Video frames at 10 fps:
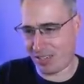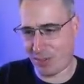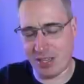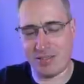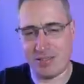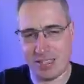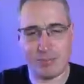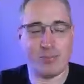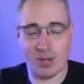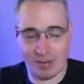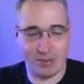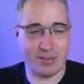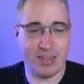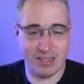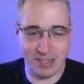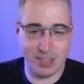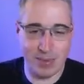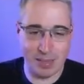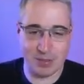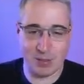has to be like whatever it needs
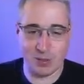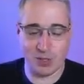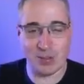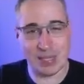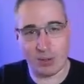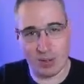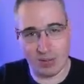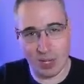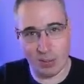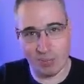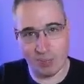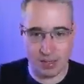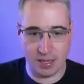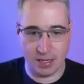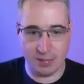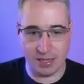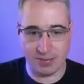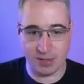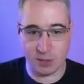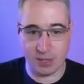to be absolute so it's out of the flow uh, i'm going to
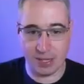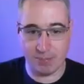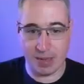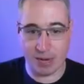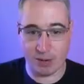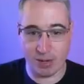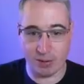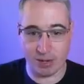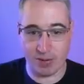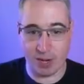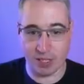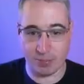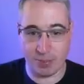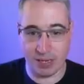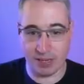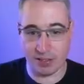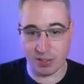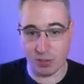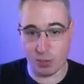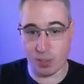give this one a background of hot pink
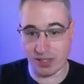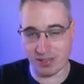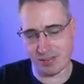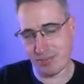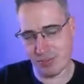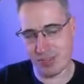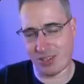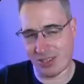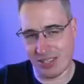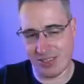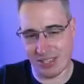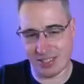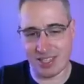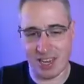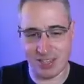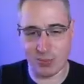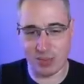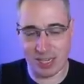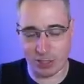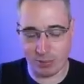so once we start giving it size
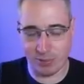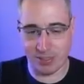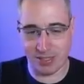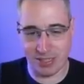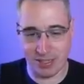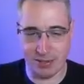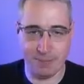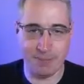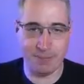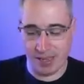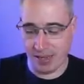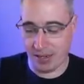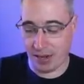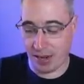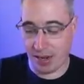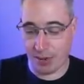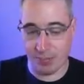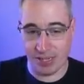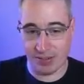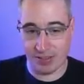we'll actually be able to see it and i'm
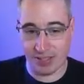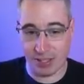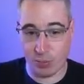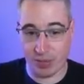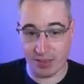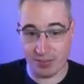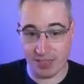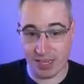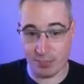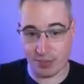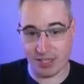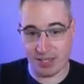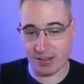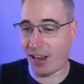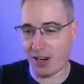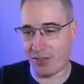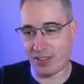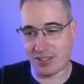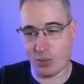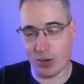going to give this a width of 10 percent i
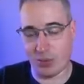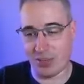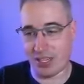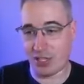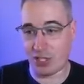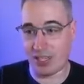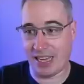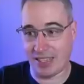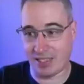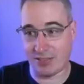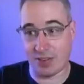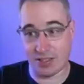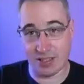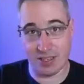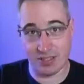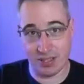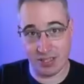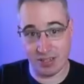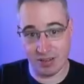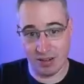obviously went with like a gigantic font size
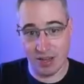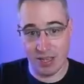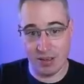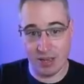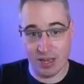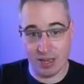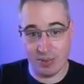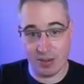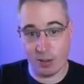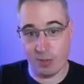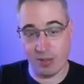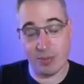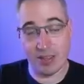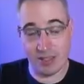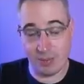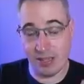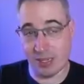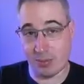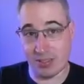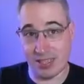on here uh, but hopefully by this
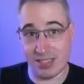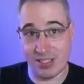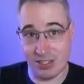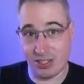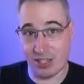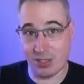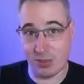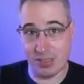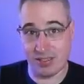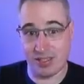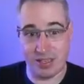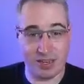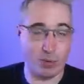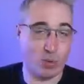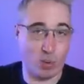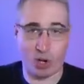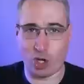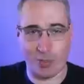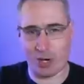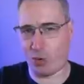being a percentage, it just means that it would
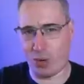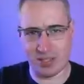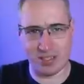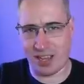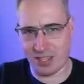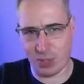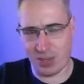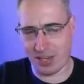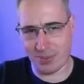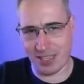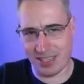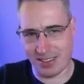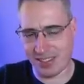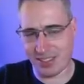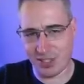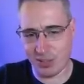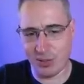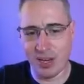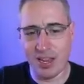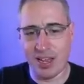work no matter what size you end up setting things
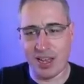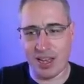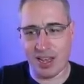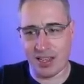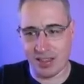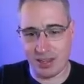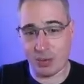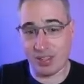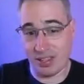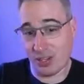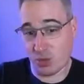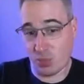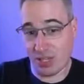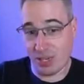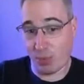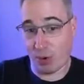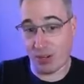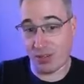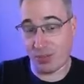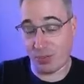to. Uh, the only thing that's really
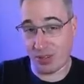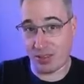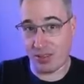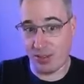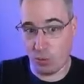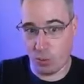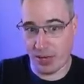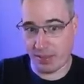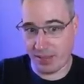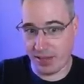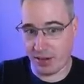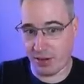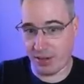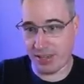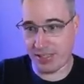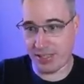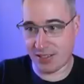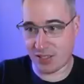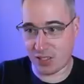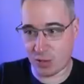important with the width here is that
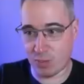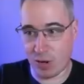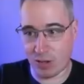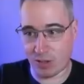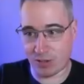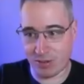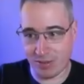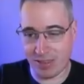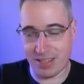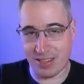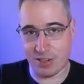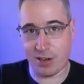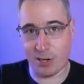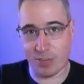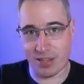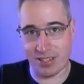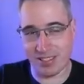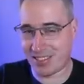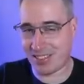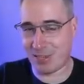it's smaller than the entire button
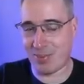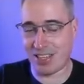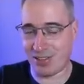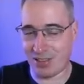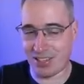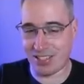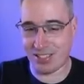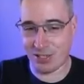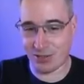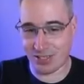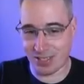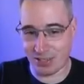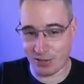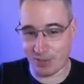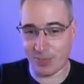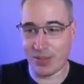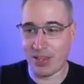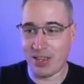because it's going to make it a lot easier to center.